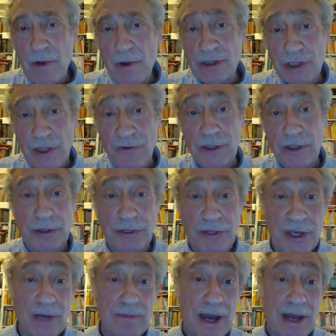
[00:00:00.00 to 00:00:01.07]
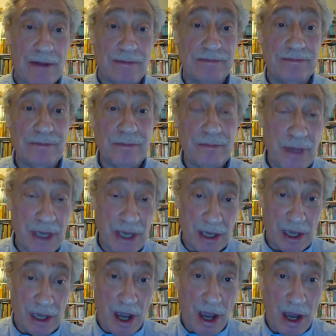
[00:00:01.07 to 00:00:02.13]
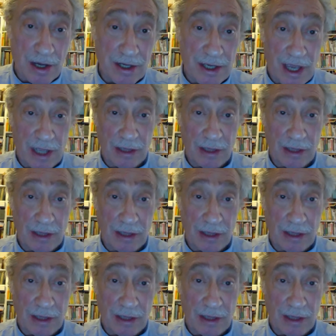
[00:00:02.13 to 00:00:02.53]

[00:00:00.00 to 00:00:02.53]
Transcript: The most difficult thing about being young